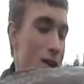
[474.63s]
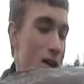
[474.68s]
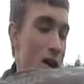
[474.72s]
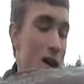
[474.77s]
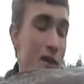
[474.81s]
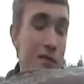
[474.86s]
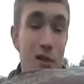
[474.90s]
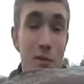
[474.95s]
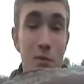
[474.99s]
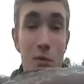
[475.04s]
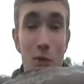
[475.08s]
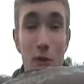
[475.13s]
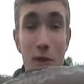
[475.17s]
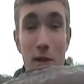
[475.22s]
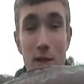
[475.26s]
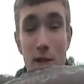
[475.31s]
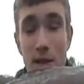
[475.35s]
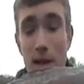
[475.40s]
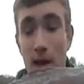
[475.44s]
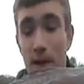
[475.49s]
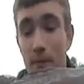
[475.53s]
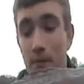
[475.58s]
Hope there's more of
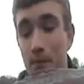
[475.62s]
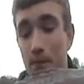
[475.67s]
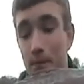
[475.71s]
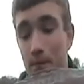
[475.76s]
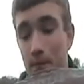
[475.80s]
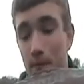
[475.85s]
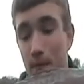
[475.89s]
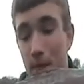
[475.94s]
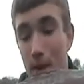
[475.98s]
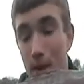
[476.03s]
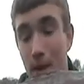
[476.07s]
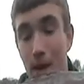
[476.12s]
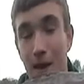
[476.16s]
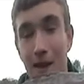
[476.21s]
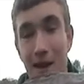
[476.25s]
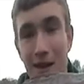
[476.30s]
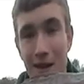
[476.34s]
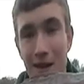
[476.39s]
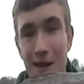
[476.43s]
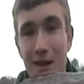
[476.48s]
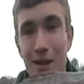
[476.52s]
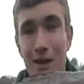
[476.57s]
these to come.
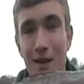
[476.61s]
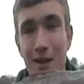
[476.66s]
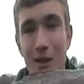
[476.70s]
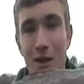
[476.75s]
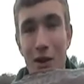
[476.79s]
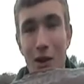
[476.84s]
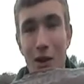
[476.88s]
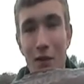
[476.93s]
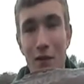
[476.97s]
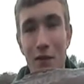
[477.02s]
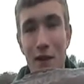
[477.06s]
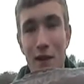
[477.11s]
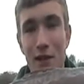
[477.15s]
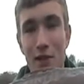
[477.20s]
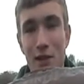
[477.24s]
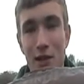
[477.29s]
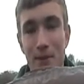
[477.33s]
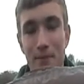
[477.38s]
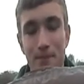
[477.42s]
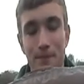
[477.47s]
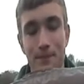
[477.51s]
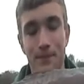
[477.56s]
Gone
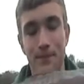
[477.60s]
fishing.